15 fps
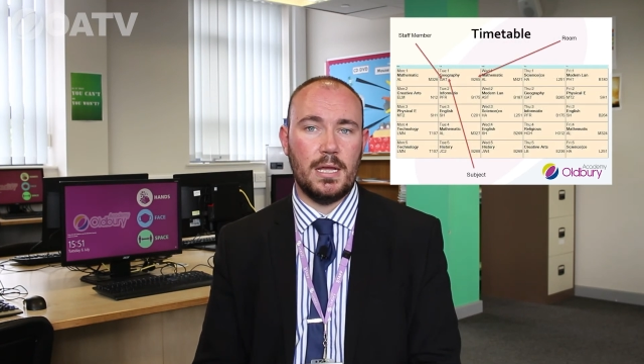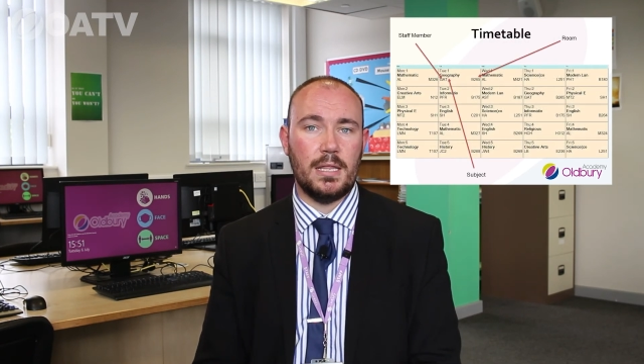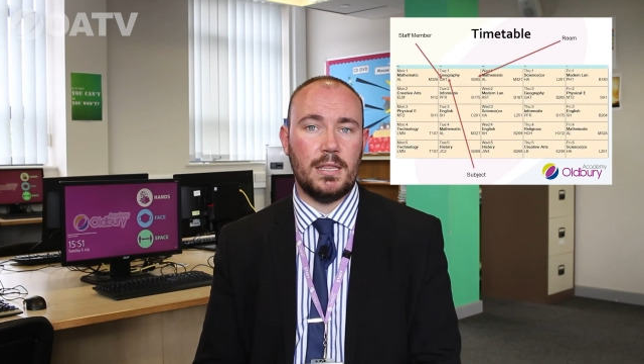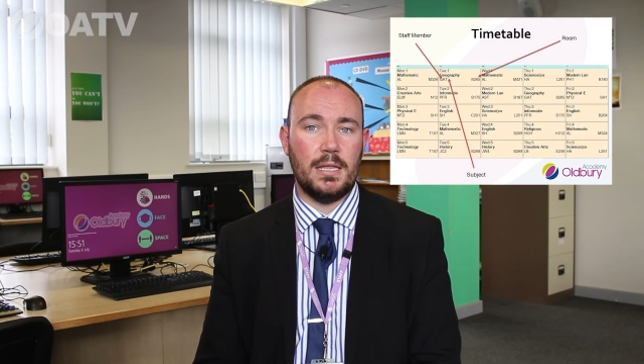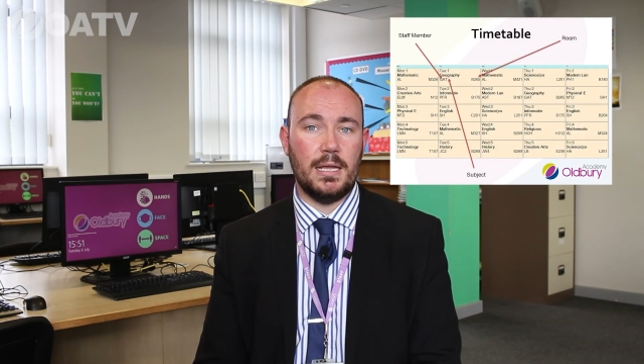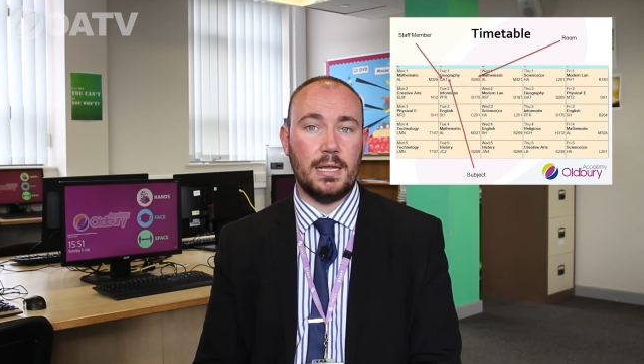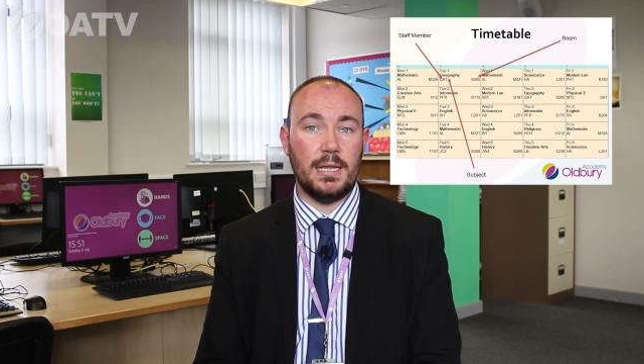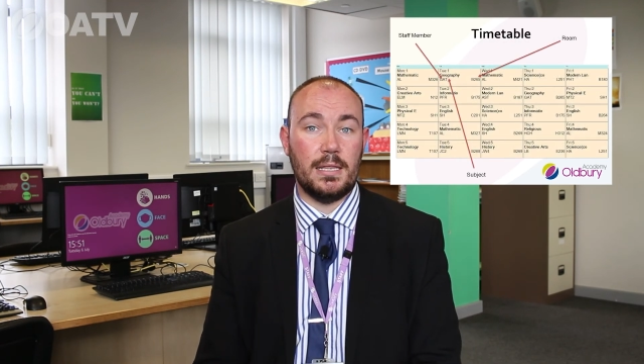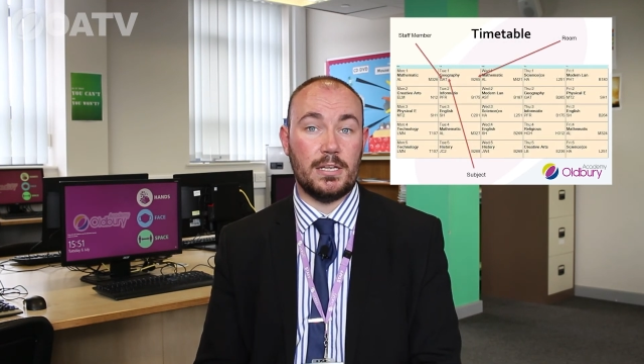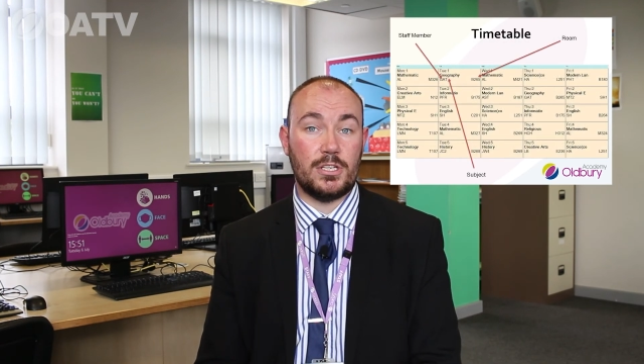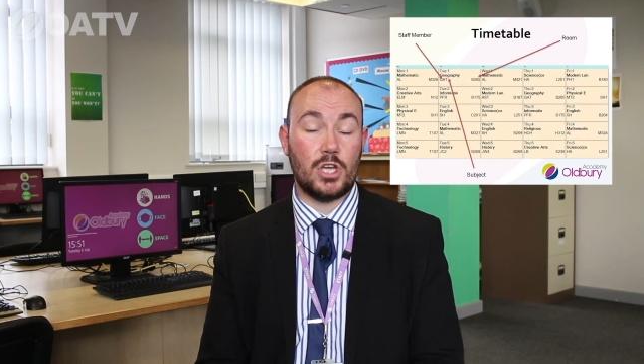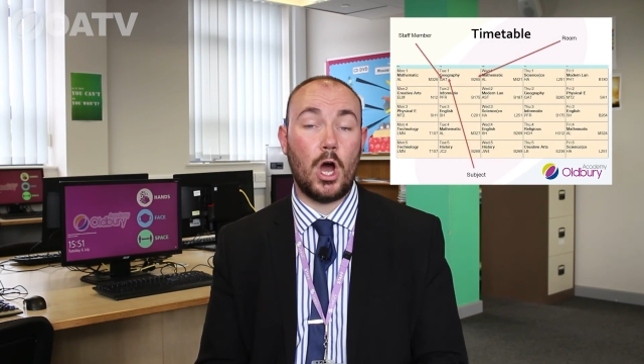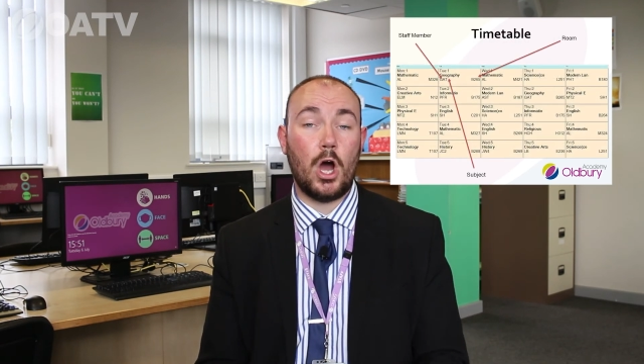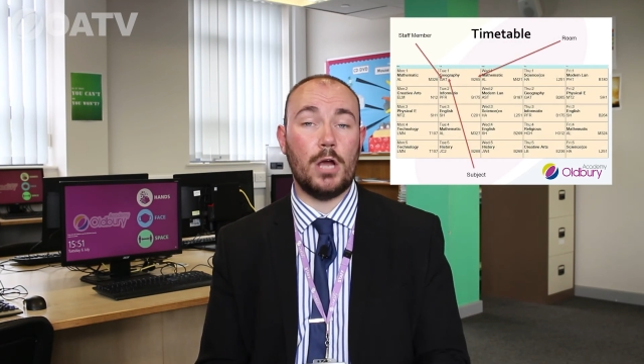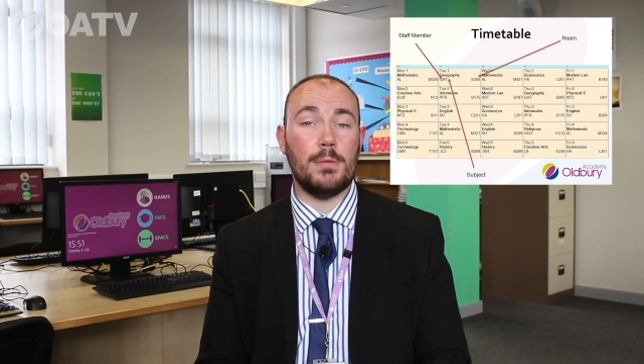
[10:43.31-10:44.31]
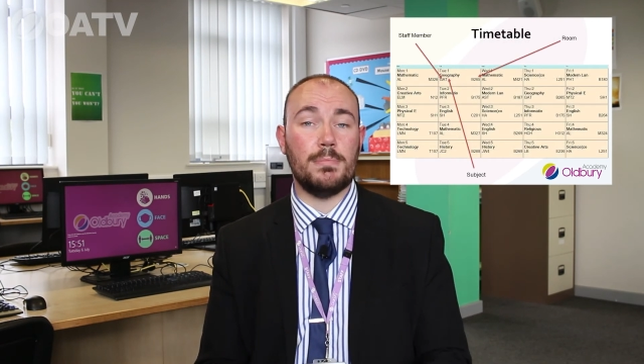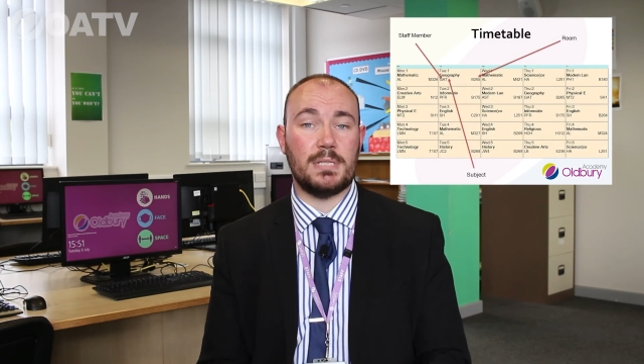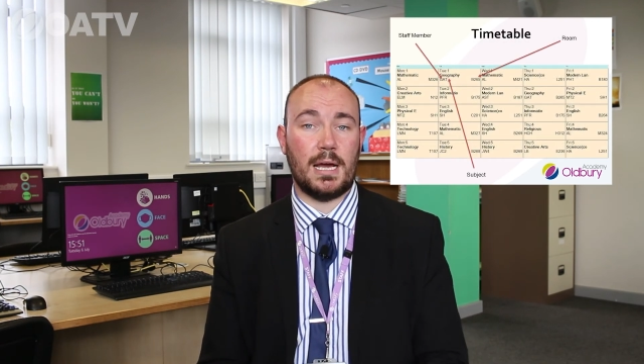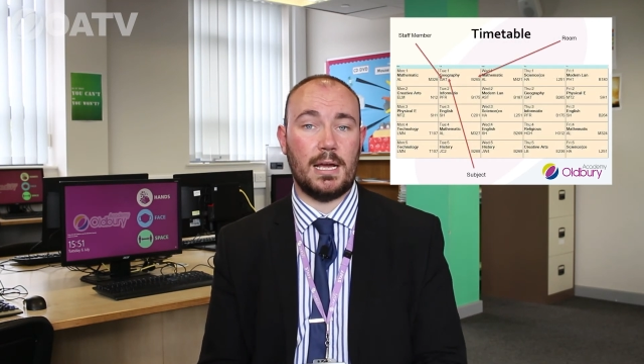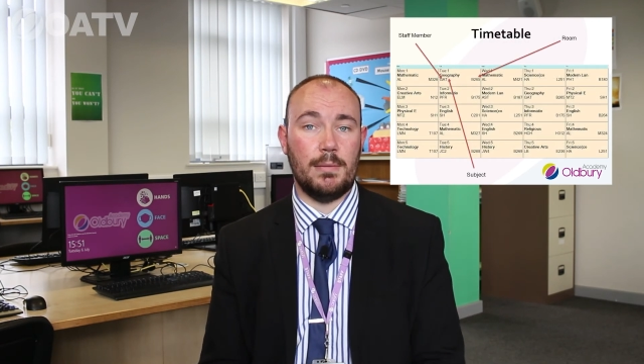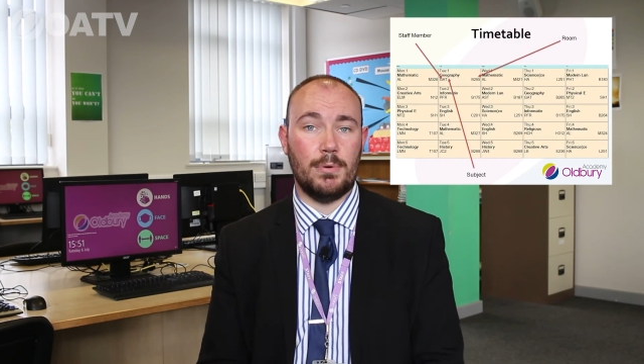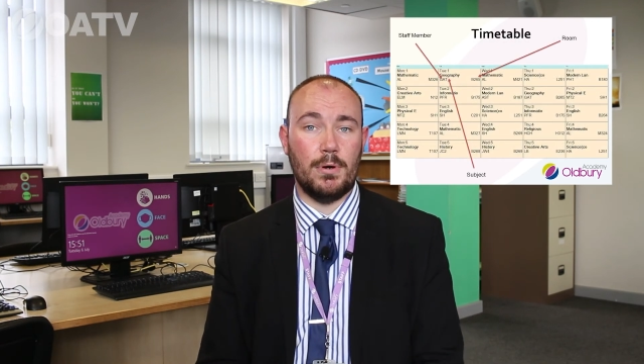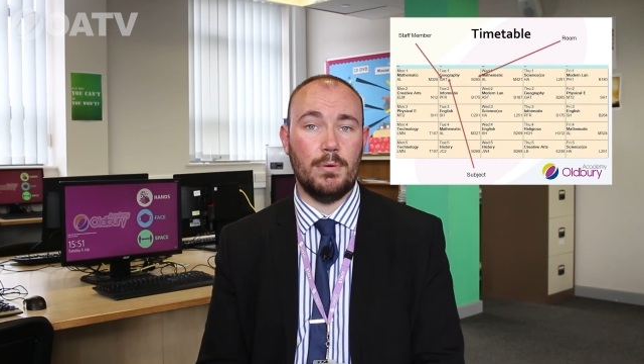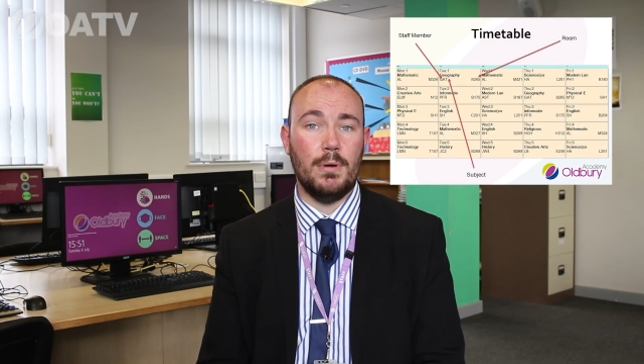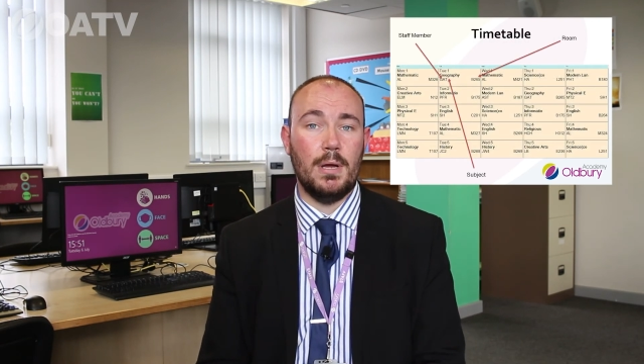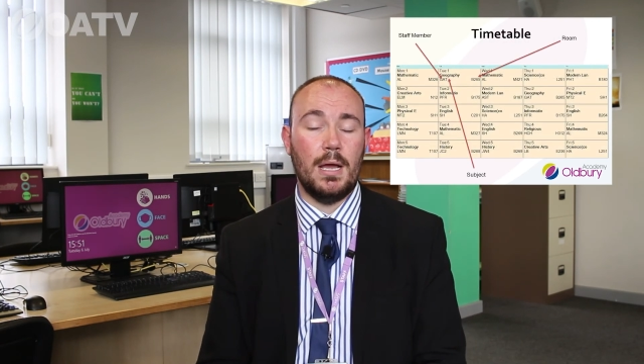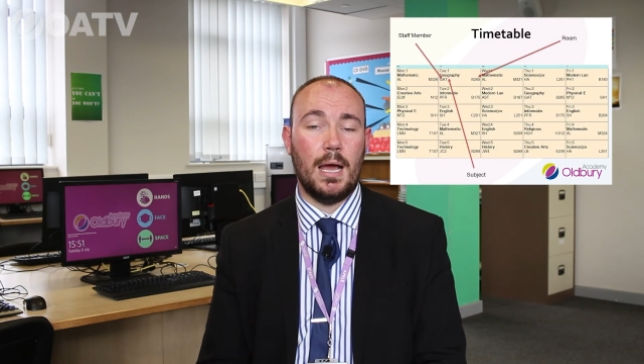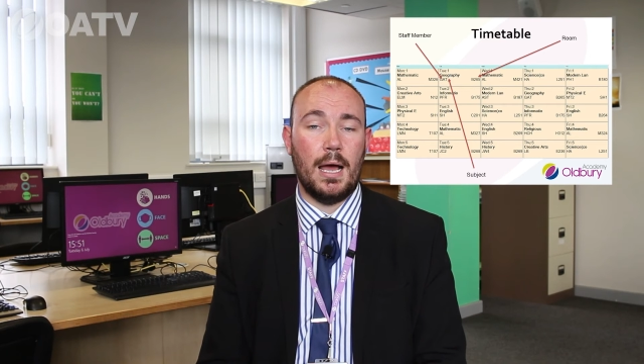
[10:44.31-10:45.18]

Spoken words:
the timetable,